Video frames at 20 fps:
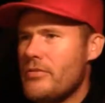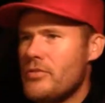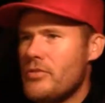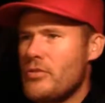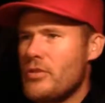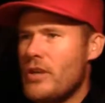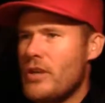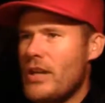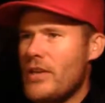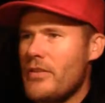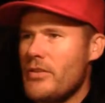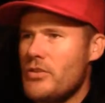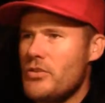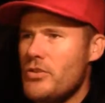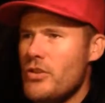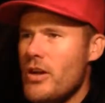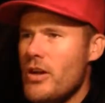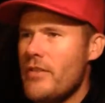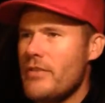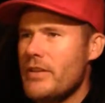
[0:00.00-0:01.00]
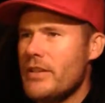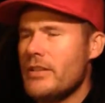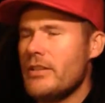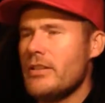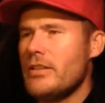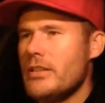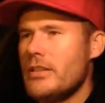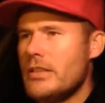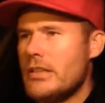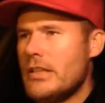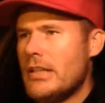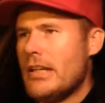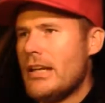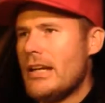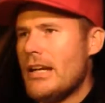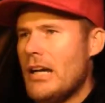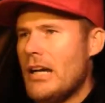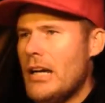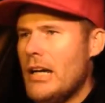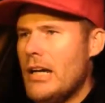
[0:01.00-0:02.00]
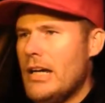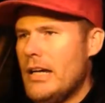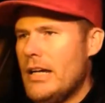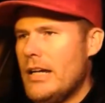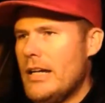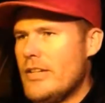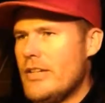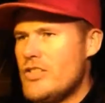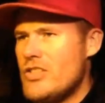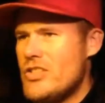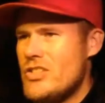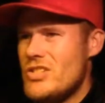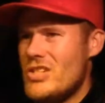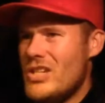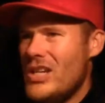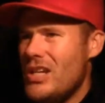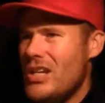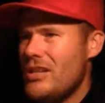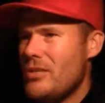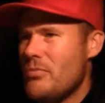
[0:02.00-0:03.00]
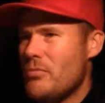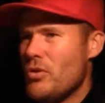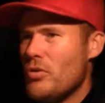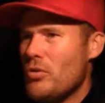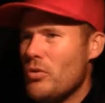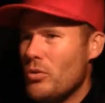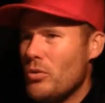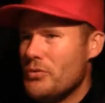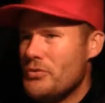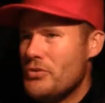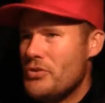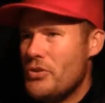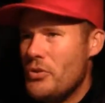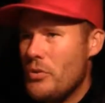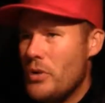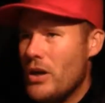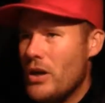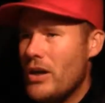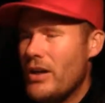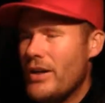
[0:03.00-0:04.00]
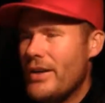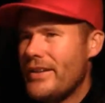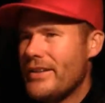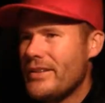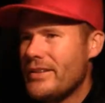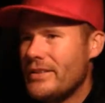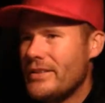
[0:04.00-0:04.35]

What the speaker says: Took out the driver, just teed the ball too high,